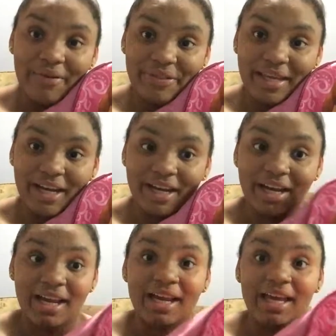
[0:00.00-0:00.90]
out there.
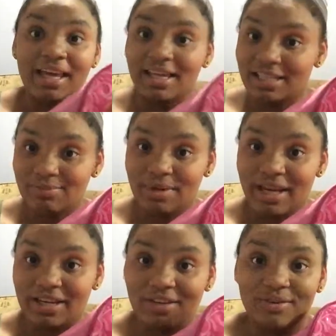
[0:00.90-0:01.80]
It is
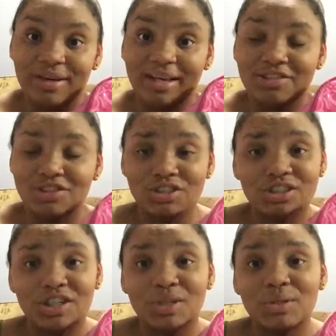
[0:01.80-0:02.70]
brand new, and she's
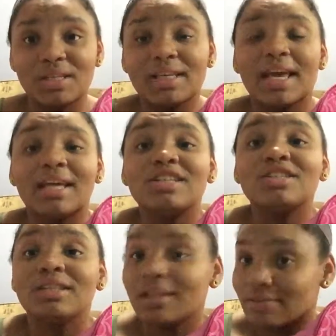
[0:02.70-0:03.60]
gonna use it, and
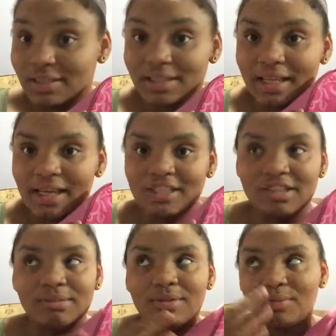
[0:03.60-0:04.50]
she loves this thing.
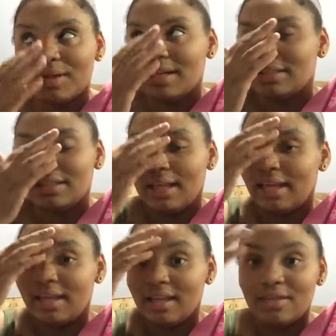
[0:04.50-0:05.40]
She's been wanting to
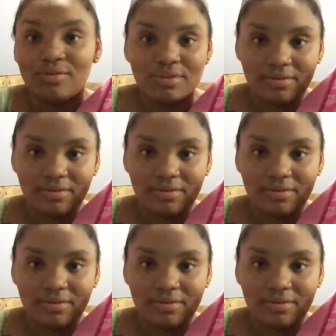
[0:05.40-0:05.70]
like use